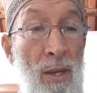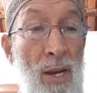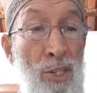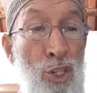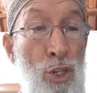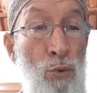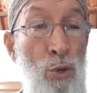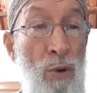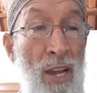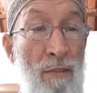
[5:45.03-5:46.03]
until
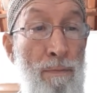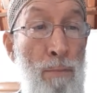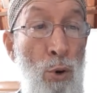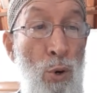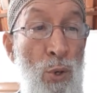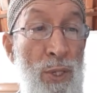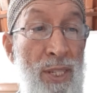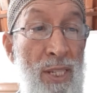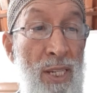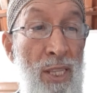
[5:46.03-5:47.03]
you have
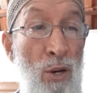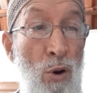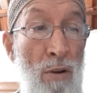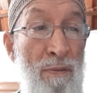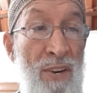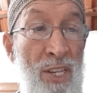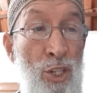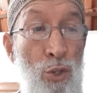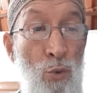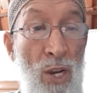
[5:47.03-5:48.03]
brought in the
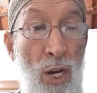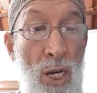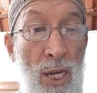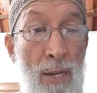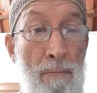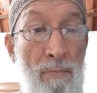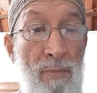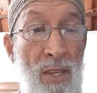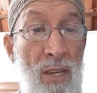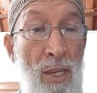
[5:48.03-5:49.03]
offering to Elohim.
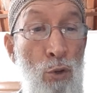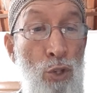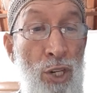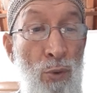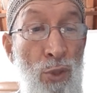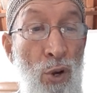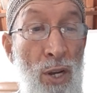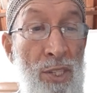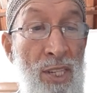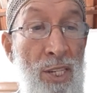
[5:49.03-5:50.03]
You shall
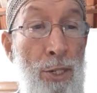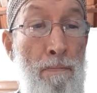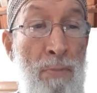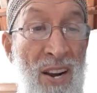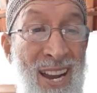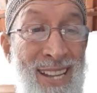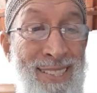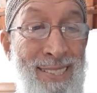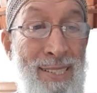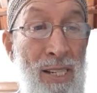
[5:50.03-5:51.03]
not eat
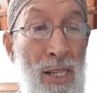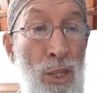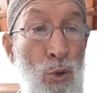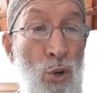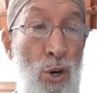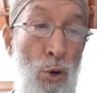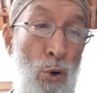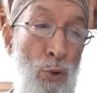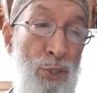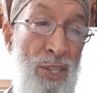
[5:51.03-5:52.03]
bread, nor
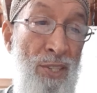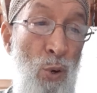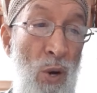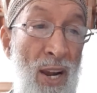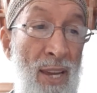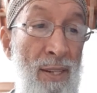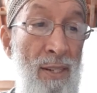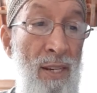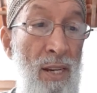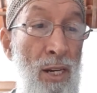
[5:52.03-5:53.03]
roasted
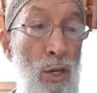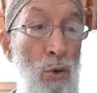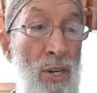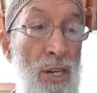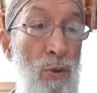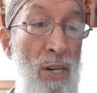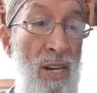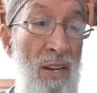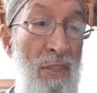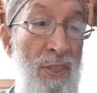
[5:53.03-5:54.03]
grain, nor new
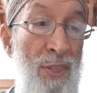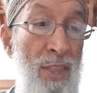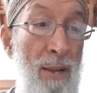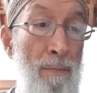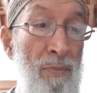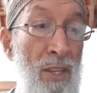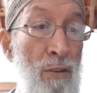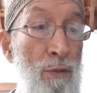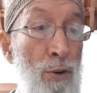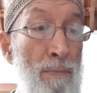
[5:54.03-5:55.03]
growth,
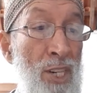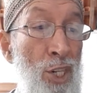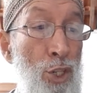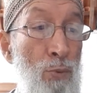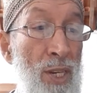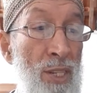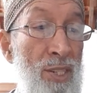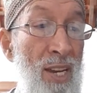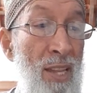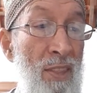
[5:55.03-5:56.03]
forbid to
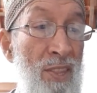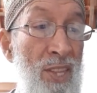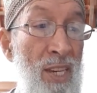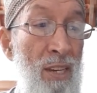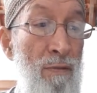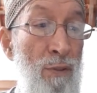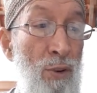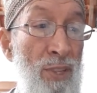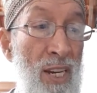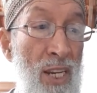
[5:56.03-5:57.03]
eat anything
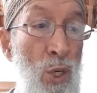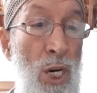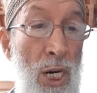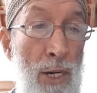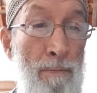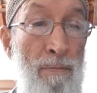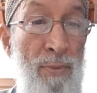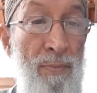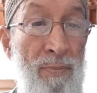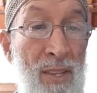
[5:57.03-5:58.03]
from the new crop.
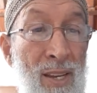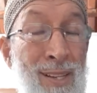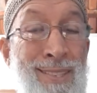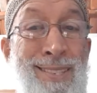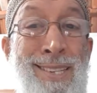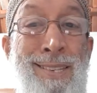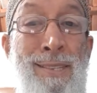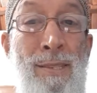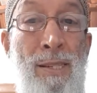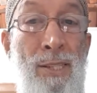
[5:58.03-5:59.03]

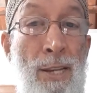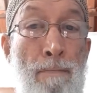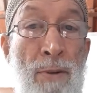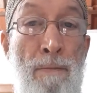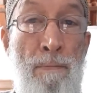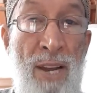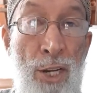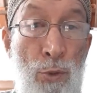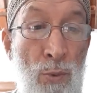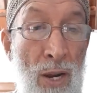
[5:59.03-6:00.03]
This is a
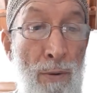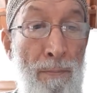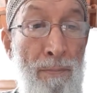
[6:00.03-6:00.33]
perpetual